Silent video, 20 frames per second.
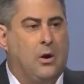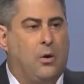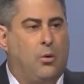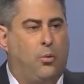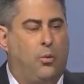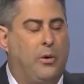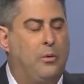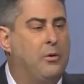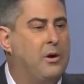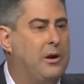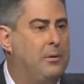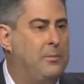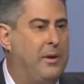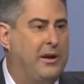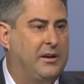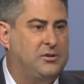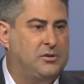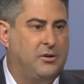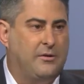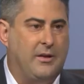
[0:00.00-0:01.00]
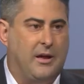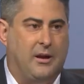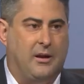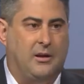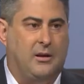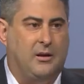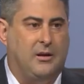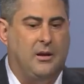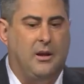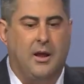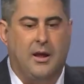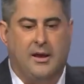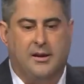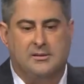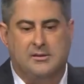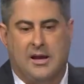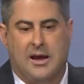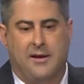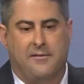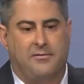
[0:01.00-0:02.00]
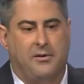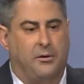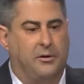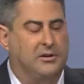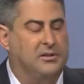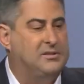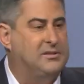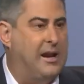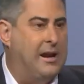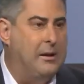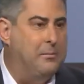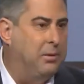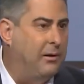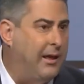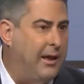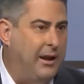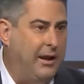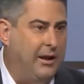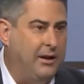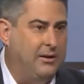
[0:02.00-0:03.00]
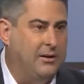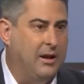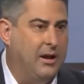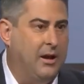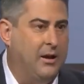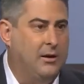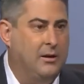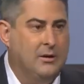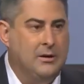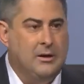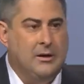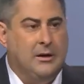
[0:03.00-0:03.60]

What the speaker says: We want to make sure that clients have their estate planning done.